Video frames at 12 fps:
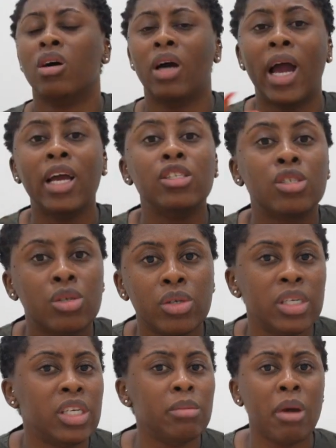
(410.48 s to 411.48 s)
ice
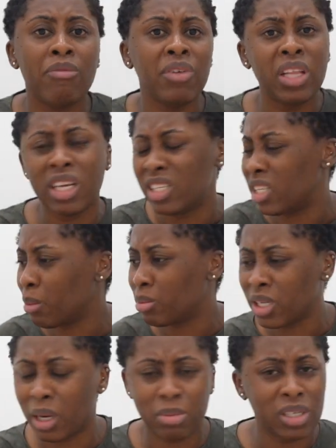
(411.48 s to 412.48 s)
cream, everything, sharp.
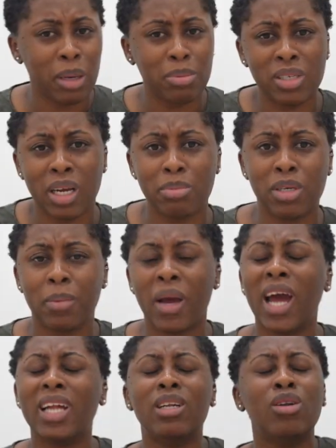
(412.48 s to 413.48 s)

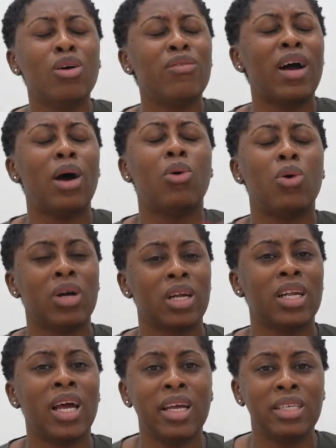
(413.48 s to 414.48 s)
I love how
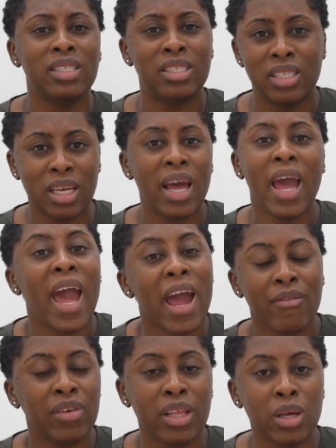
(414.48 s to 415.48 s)
organized
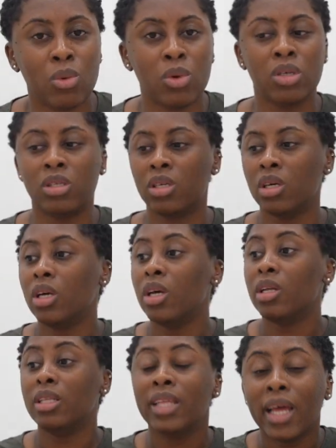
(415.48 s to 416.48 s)
everything was.
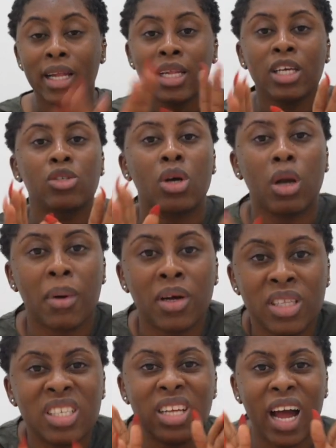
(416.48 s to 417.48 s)
Then let's talk
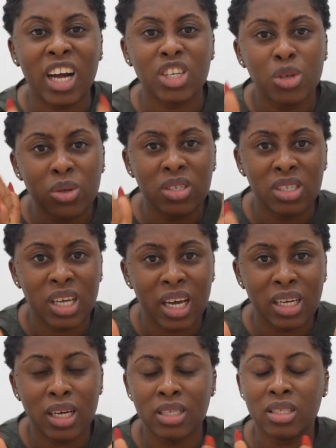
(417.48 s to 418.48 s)
about the actual
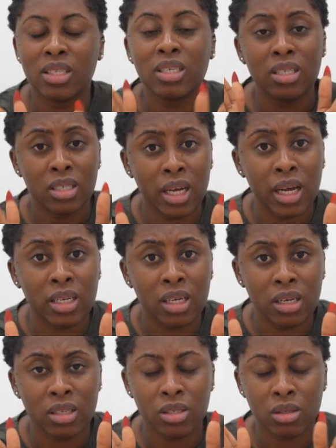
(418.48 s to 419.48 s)
designers. The
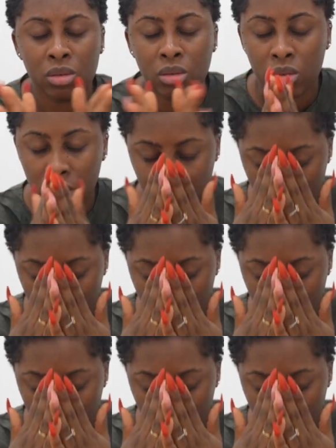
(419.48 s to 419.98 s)
designers, oh,